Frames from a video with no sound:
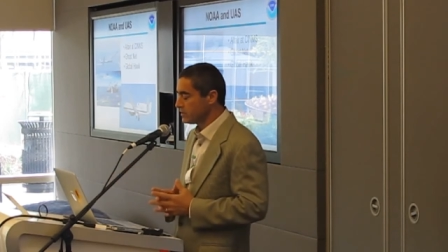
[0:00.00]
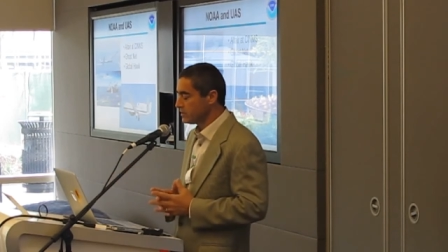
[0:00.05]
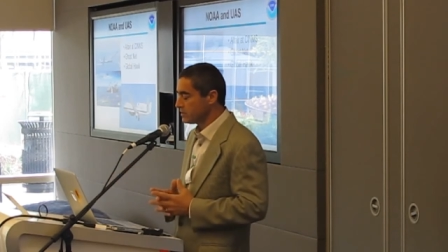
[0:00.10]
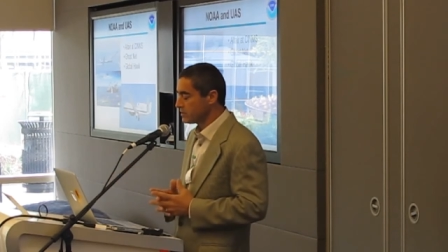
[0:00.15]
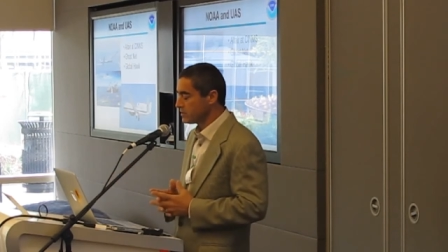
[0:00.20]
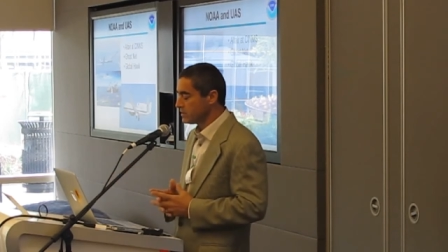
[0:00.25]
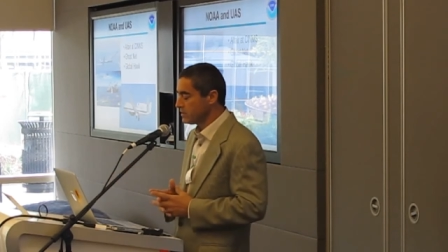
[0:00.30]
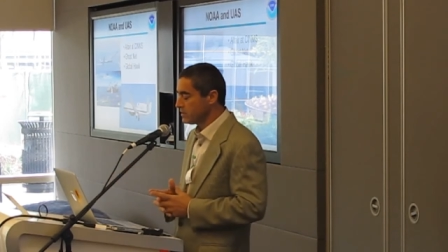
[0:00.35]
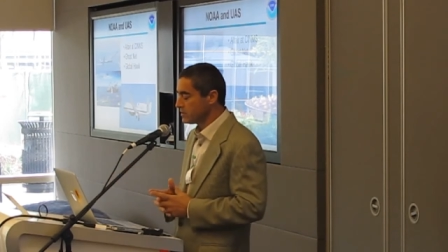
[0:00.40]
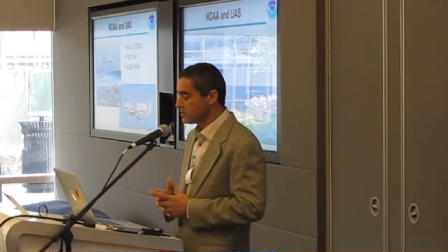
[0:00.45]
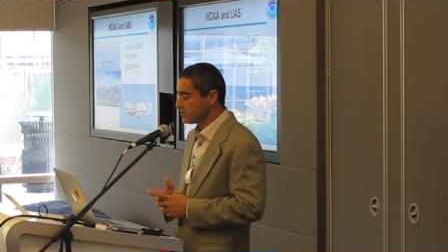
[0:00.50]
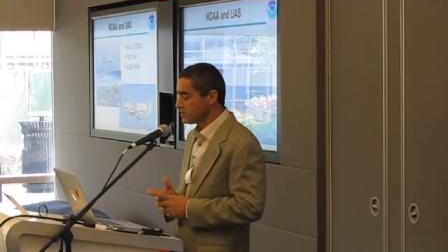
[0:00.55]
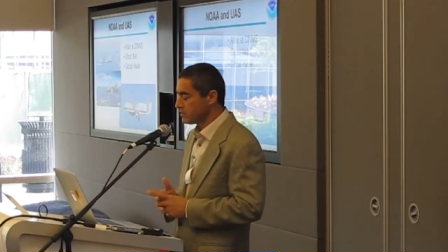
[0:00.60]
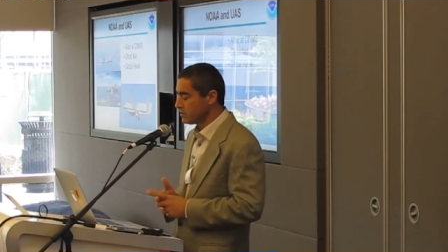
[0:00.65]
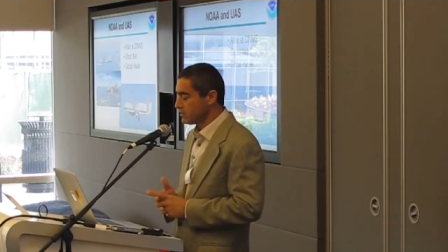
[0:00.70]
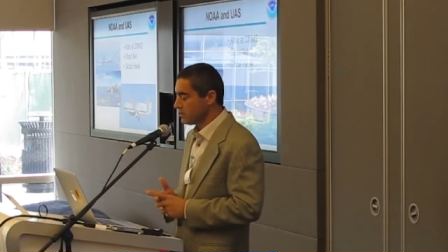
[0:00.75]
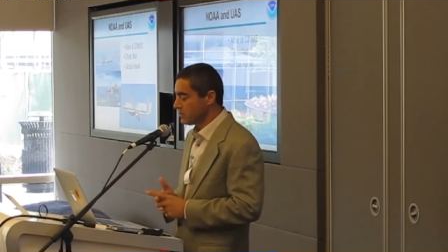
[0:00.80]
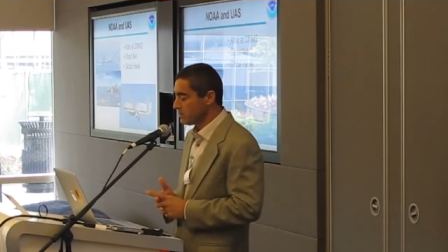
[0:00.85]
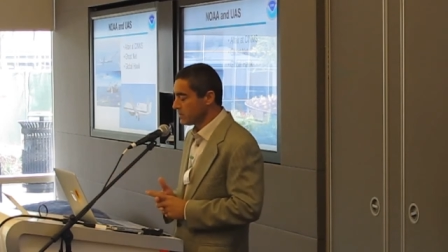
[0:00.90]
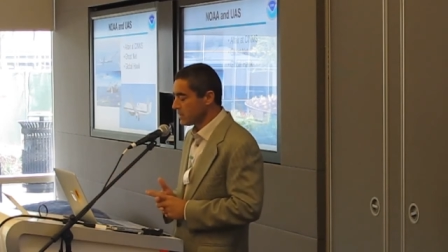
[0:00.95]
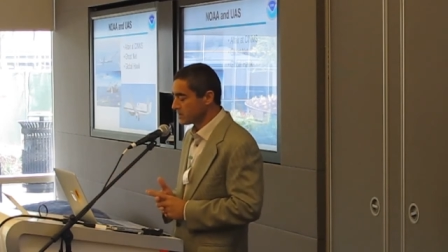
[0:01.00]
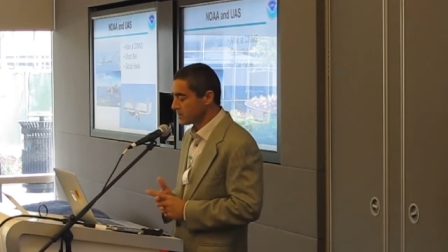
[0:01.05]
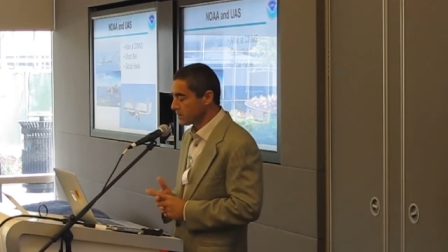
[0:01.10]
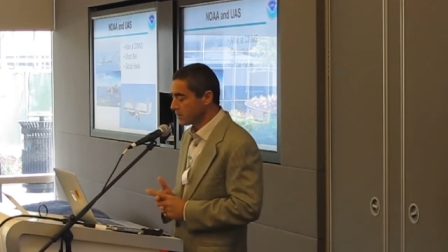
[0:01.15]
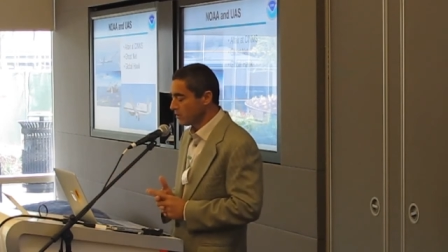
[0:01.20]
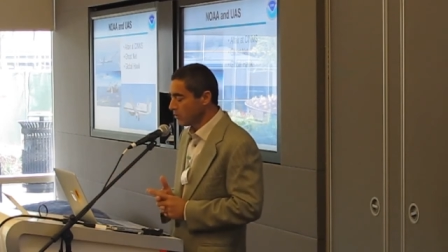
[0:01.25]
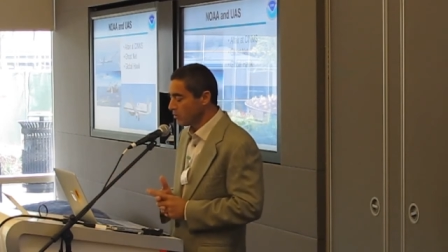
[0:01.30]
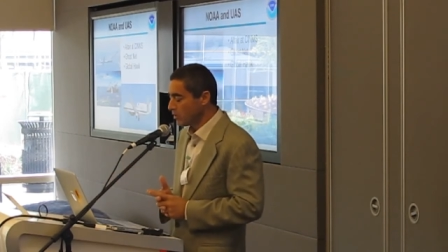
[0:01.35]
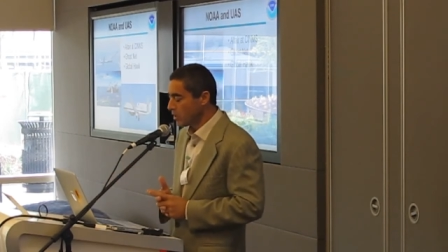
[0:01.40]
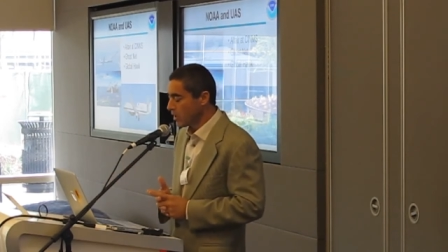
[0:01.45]
is that's a
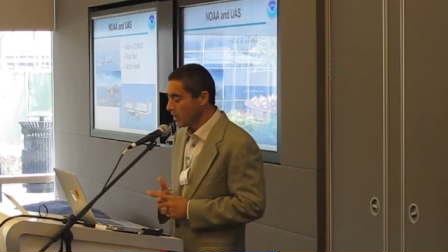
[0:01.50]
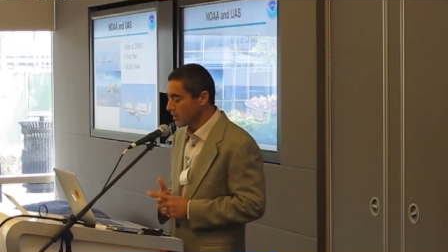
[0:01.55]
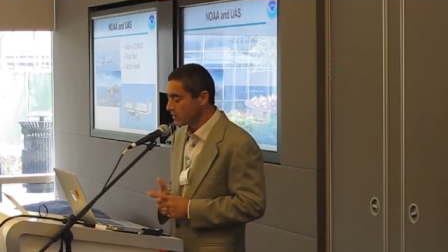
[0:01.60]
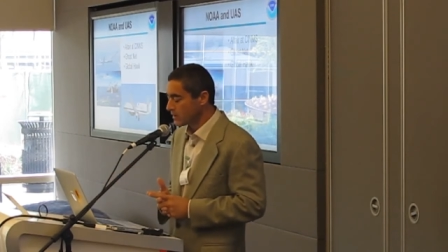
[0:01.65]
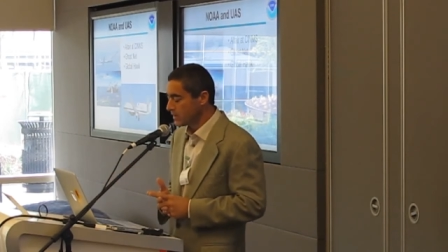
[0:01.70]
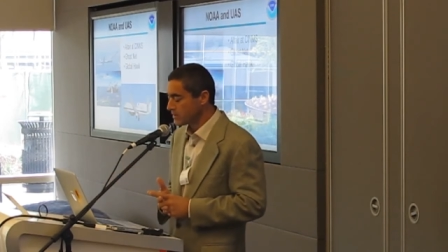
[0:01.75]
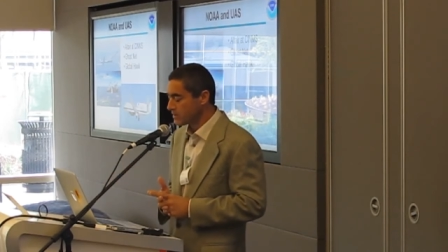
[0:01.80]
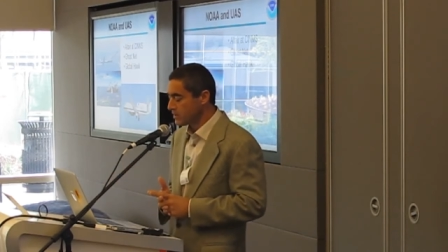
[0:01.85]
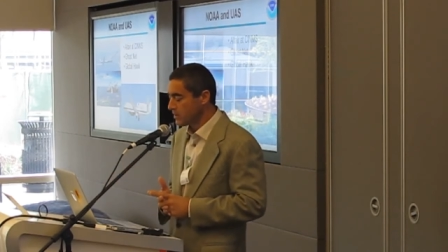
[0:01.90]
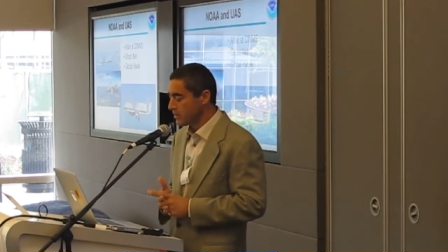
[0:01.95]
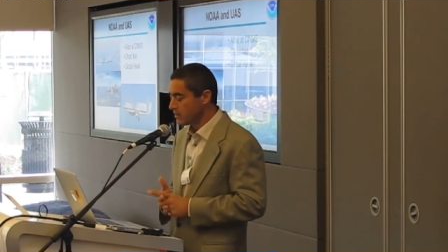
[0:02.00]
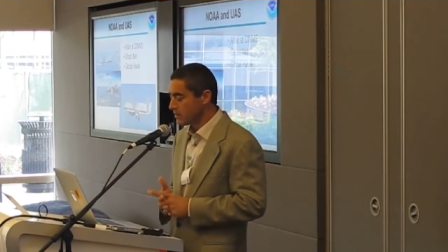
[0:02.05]
Global Hawk. That